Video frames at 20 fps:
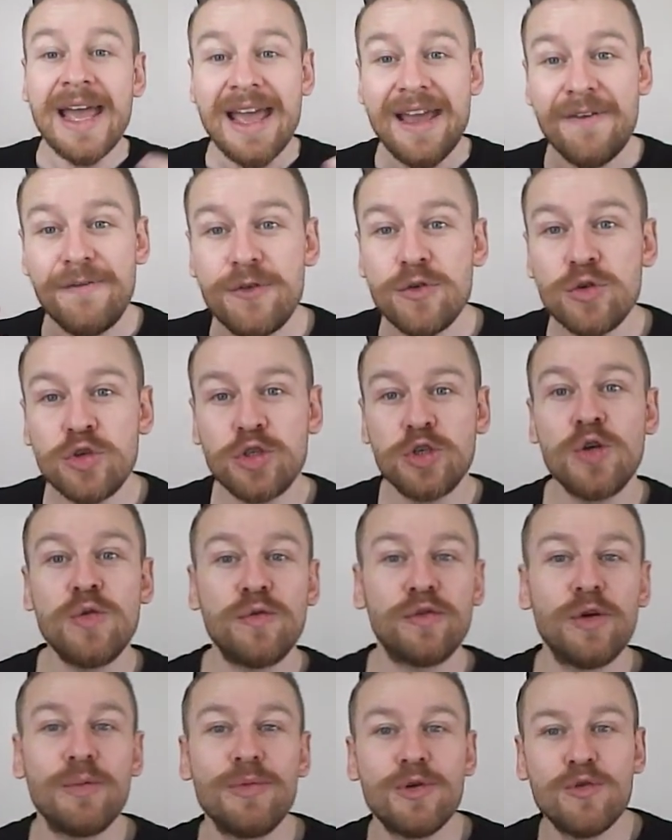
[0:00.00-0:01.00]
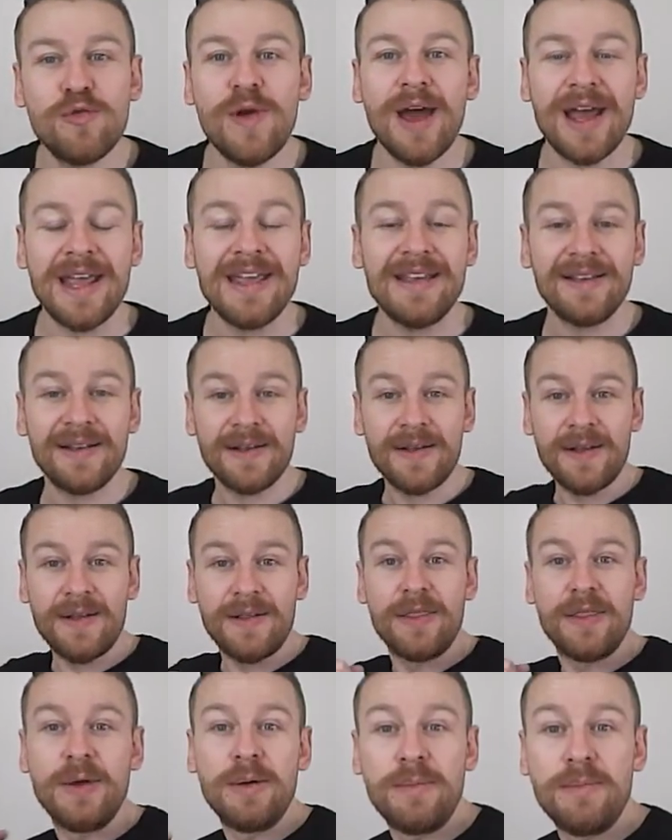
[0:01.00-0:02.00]
If you shoot from the right,
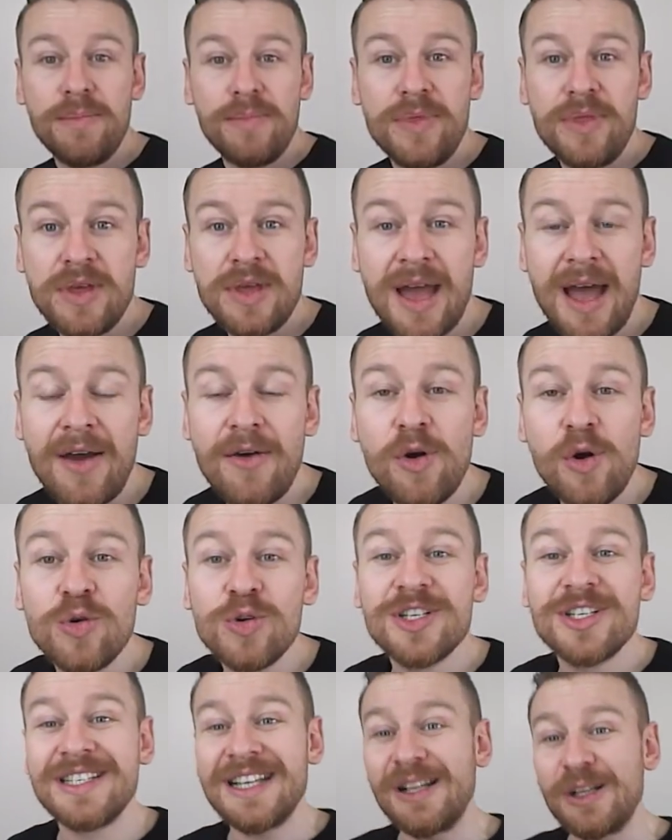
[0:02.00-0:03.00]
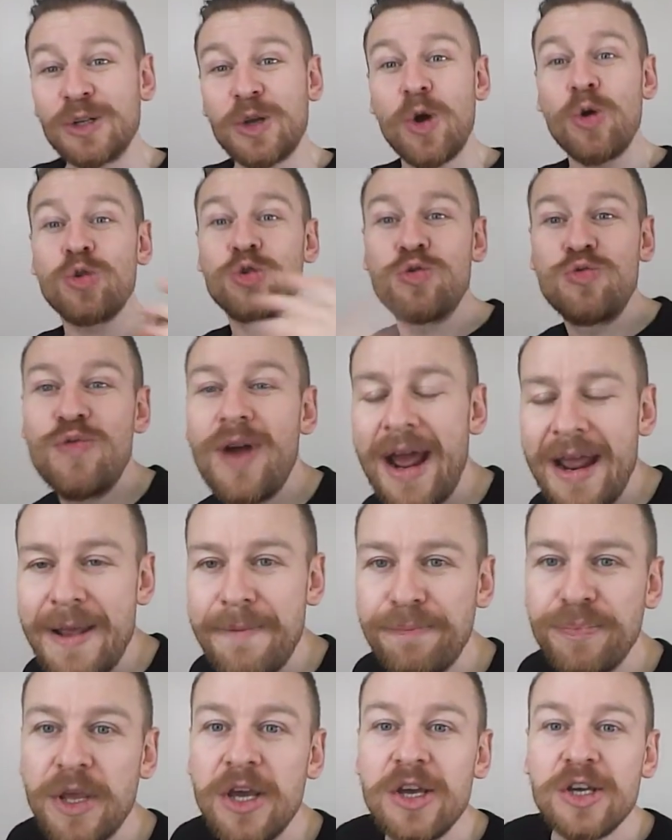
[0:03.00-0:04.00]
the arrow still goes
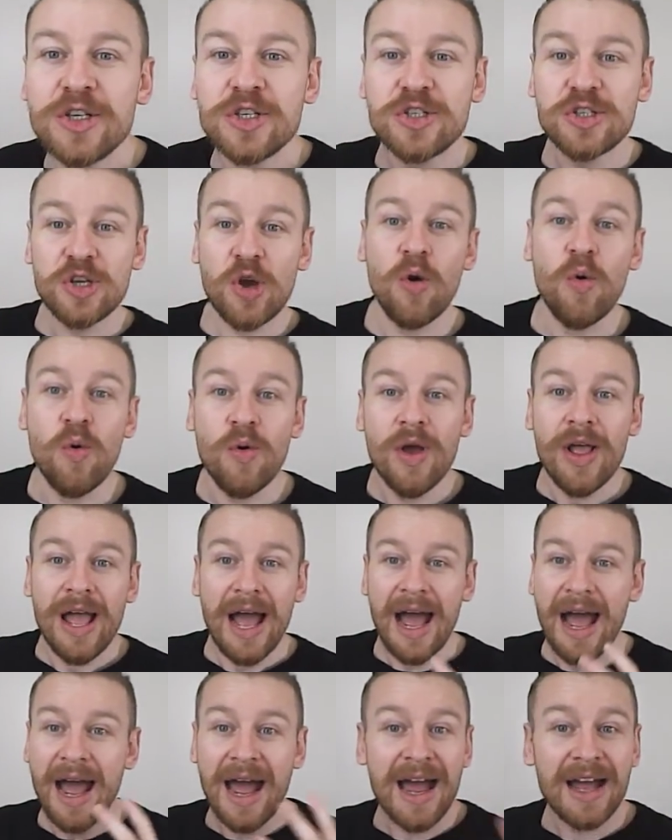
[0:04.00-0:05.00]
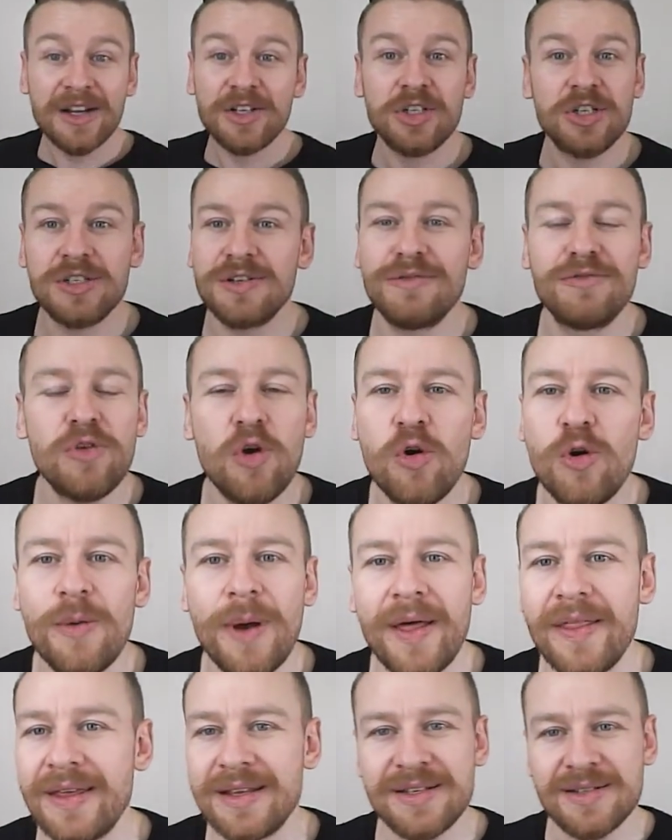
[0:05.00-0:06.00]
right. So archers have known
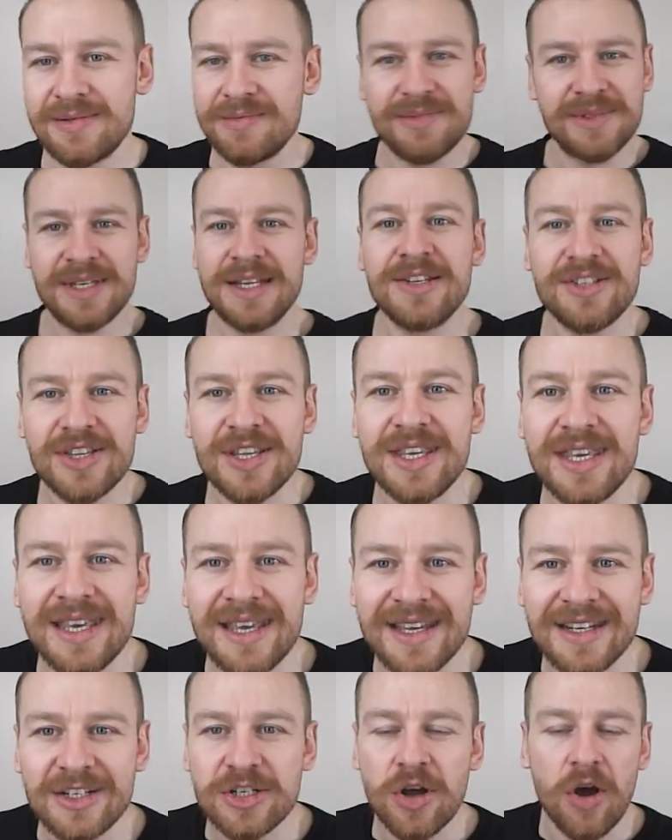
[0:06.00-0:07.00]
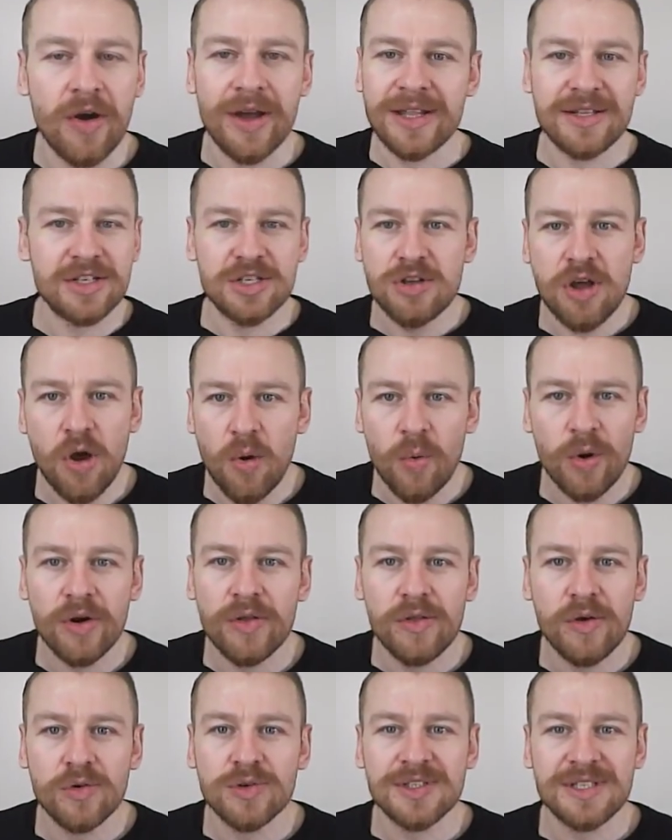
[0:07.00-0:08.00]
about this since the year dot. It's not one
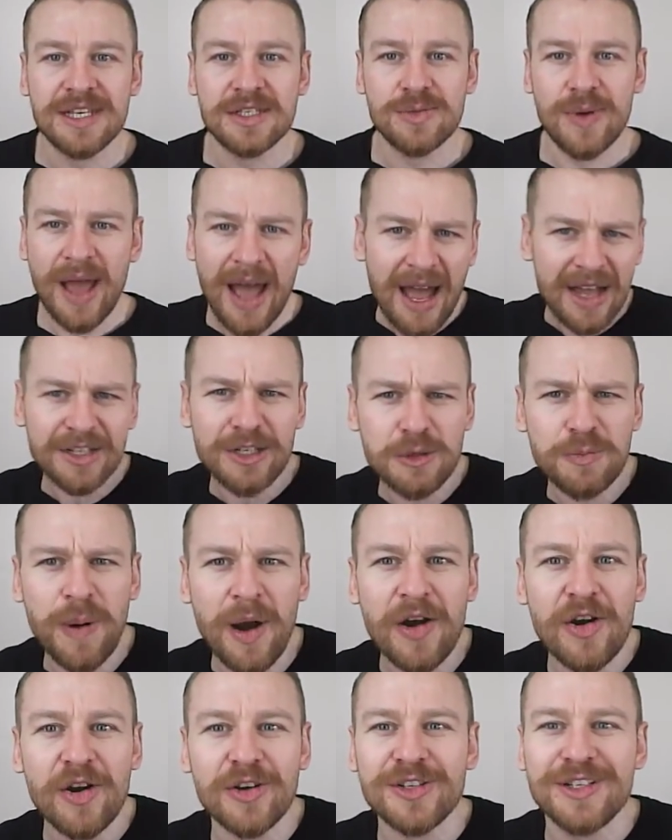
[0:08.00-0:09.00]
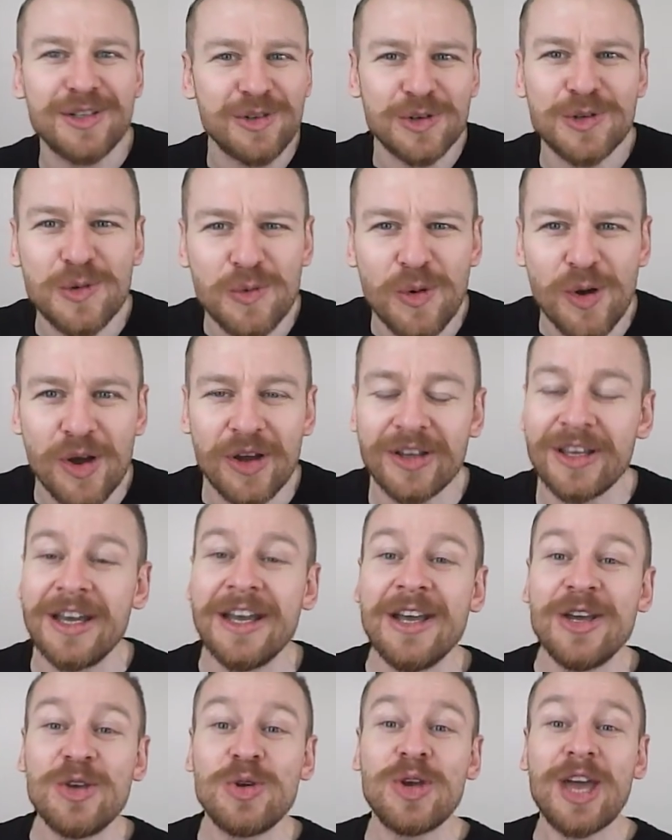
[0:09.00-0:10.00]
of those things where archer's paradox, it doesn't work.
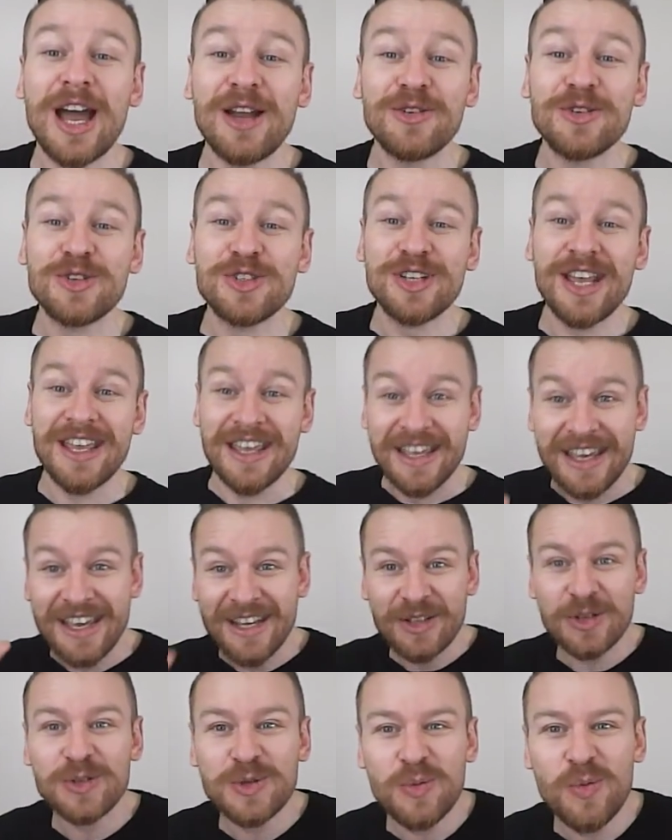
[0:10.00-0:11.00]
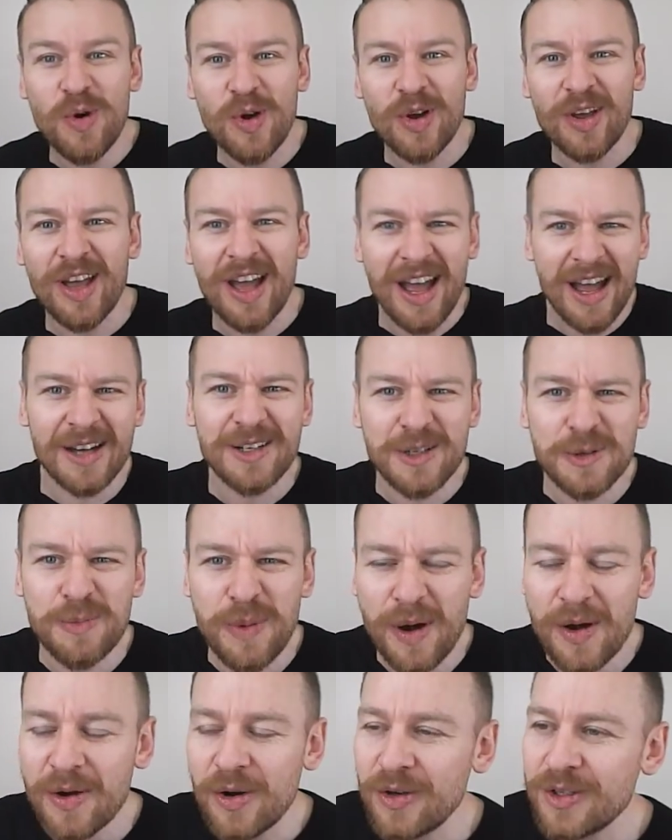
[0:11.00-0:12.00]
You can't just say it doesn't work, archer's
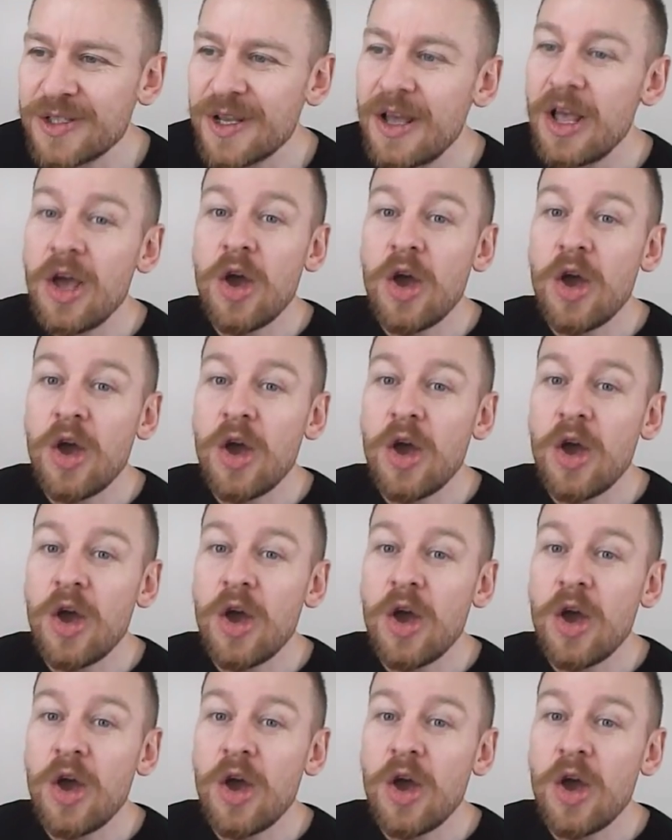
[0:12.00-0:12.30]
paradox.